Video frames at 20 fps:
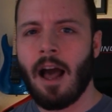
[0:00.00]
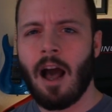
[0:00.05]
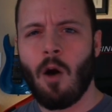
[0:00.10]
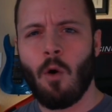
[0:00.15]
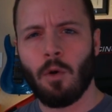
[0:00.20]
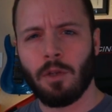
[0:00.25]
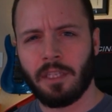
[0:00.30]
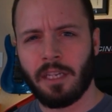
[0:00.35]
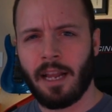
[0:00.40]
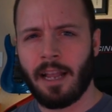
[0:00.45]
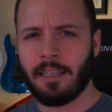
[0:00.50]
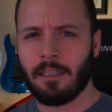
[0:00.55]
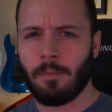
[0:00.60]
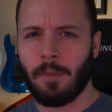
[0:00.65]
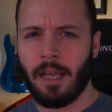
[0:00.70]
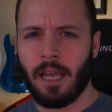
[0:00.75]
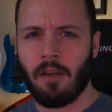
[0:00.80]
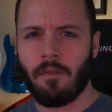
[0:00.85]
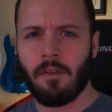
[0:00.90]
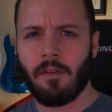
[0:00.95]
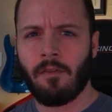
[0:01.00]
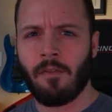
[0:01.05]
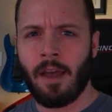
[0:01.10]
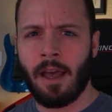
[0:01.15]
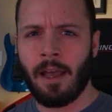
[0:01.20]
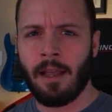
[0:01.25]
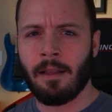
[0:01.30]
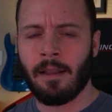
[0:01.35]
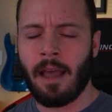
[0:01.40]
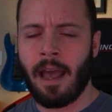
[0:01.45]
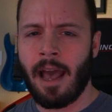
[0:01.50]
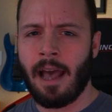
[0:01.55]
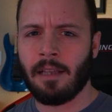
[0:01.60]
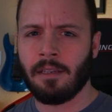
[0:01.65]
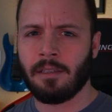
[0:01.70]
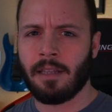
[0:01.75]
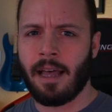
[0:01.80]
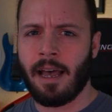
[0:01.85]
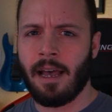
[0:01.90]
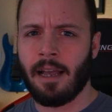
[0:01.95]
I wasn't as big of a fan
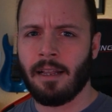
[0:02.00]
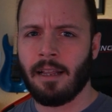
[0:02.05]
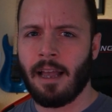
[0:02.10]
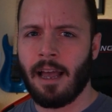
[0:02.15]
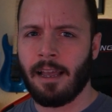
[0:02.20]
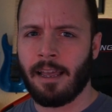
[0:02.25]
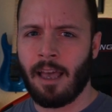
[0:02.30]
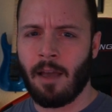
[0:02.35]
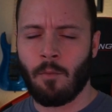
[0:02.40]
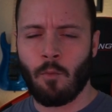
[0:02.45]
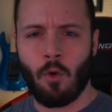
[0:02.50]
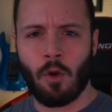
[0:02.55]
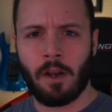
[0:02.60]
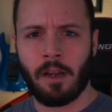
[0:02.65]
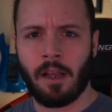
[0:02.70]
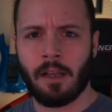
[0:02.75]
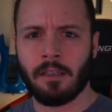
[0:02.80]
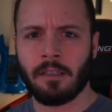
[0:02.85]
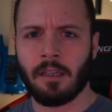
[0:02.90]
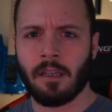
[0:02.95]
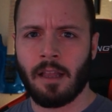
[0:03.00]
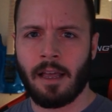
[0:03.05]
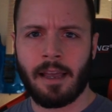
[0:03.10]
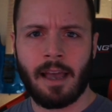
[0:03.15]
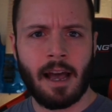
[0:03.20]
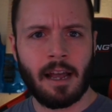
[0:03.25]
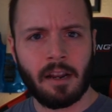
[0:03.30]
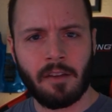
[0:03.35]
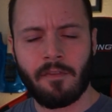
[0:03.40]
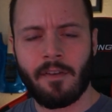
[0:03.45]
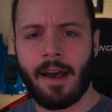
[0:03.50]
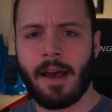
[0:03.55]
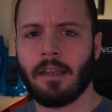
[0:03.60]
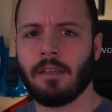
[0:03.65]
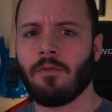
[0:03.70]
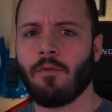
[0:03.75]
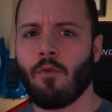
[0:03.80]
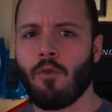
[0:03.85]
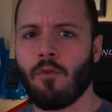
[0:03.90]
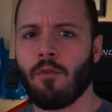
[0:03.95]
as that. I kept wanting us to like kind of
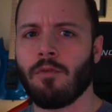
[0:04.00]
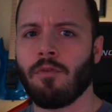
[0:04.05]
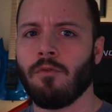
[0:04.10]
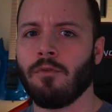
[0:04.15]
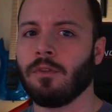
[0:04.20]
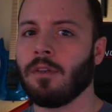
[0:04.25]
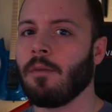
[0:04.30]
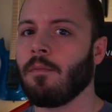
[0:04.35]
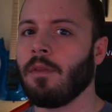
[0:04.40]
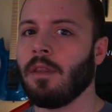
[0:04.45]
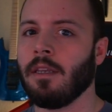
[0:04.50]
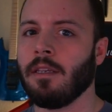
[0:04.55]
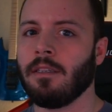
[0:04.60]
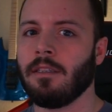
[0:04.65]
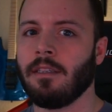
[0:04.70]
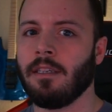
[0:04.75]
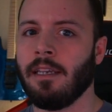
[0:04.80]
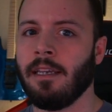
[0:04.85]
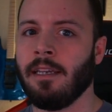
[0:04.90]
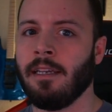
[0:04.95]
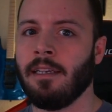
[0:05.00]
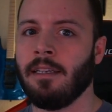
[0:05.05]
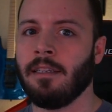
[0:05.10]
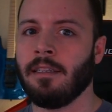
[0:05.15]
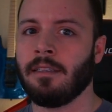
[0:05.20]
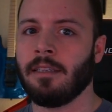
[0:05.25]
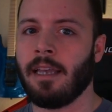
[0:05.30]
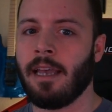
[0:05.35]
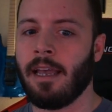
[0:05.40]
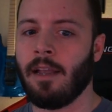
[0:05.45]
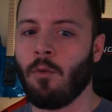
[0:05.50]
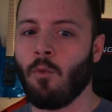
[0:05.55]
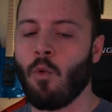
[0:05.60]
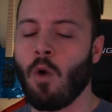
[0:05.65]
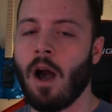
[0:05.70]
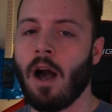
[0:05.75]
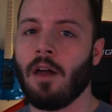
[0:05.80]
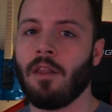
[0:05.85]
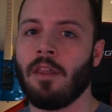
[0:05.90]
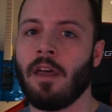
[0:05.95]
fast forward through some of these scenes, and
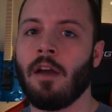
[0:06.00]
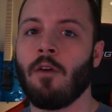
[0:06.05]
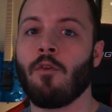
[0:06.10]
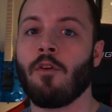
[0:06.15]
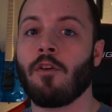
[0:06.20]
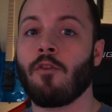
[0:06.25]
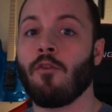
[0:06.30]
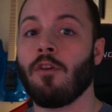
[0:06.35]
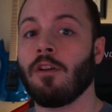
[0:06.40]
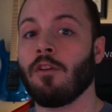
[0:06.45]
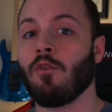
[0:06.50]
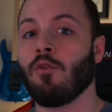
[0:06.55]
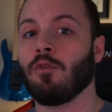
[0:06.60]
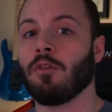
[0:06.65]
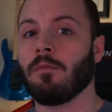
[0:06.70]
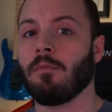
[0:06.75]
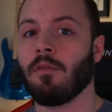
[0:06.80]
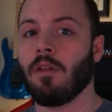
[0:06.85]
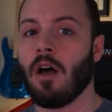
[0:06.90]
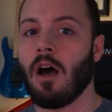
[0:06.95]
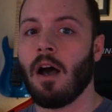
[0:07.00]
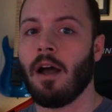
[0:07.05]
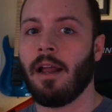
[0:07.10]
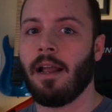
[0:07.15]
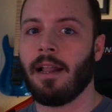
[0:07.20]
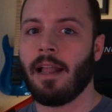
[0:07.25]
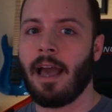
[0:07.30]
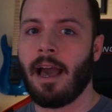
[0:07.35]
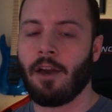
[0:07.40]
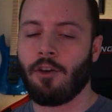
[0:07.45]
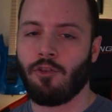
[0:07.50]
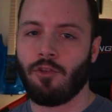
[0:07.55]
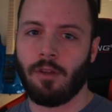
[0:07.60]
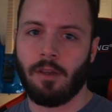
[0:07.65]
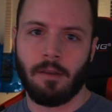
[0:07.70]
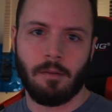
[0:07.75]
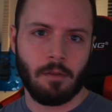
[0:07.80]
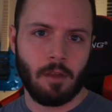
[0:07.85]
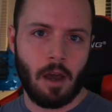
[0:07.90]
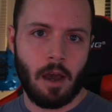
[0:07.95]
while they were critical to plot, and I
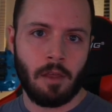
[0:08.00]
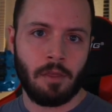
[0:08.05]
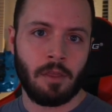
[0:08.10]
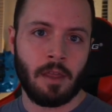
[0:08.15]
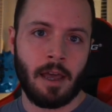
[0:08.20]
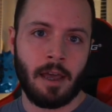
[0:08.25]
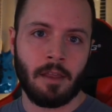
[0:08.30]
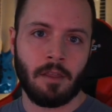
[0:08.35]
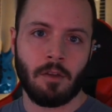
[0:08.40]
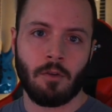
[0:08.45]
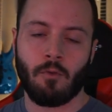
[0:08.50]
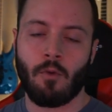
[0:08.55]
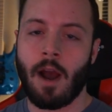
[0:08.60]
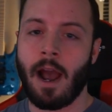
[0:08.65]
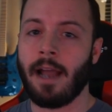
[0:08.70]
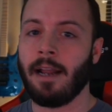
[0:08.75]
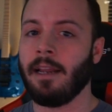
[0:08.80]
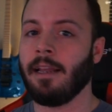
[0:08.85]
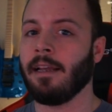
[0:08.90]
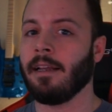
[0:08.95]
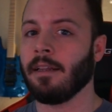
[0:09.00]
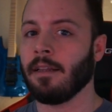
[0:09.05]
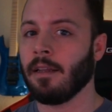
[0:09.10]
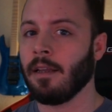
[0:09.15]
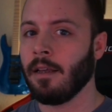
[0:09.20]
actually thought that the writing and